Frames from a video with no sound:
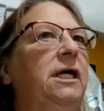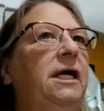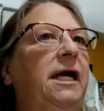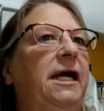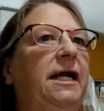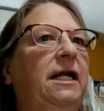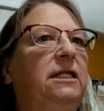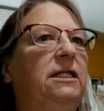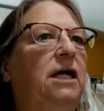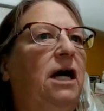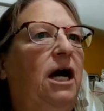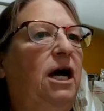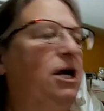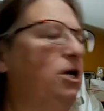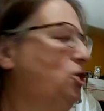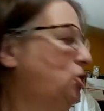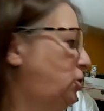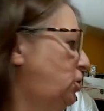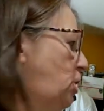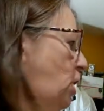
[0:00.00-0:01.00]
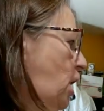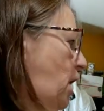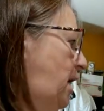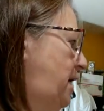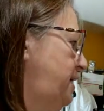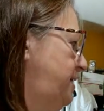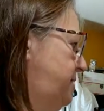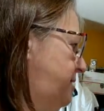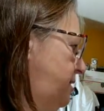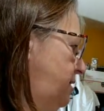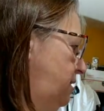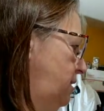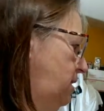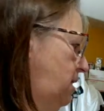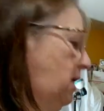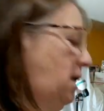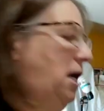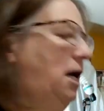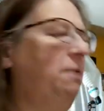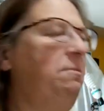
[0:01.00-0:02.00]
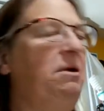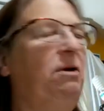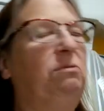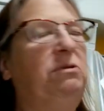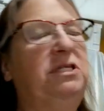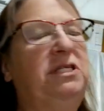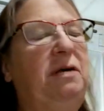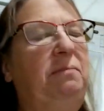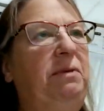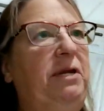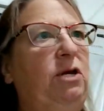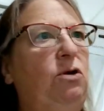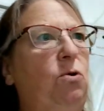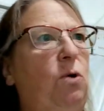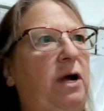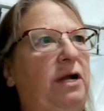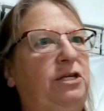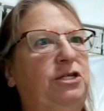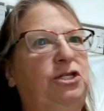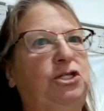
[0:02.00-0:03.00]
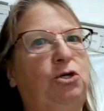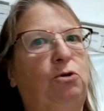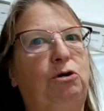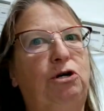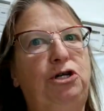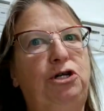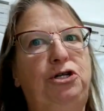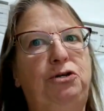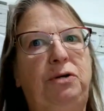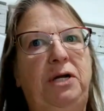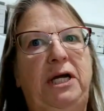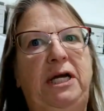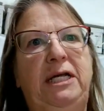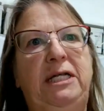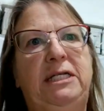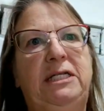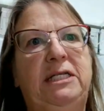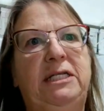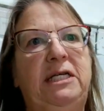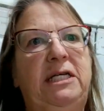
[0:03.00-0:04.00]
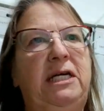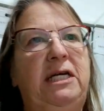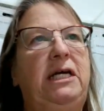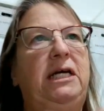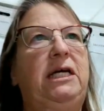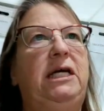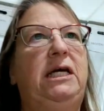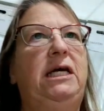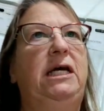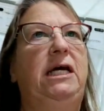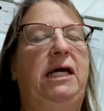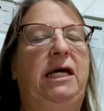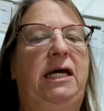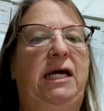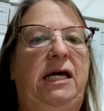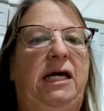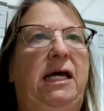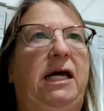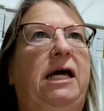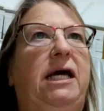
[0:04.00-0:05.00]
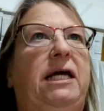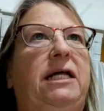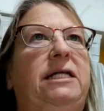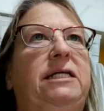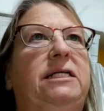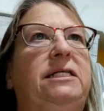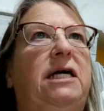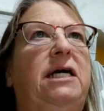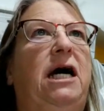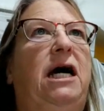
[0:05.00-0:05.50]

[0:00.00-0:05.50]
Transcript: in a large lot. It was somebody who had a storage unit, and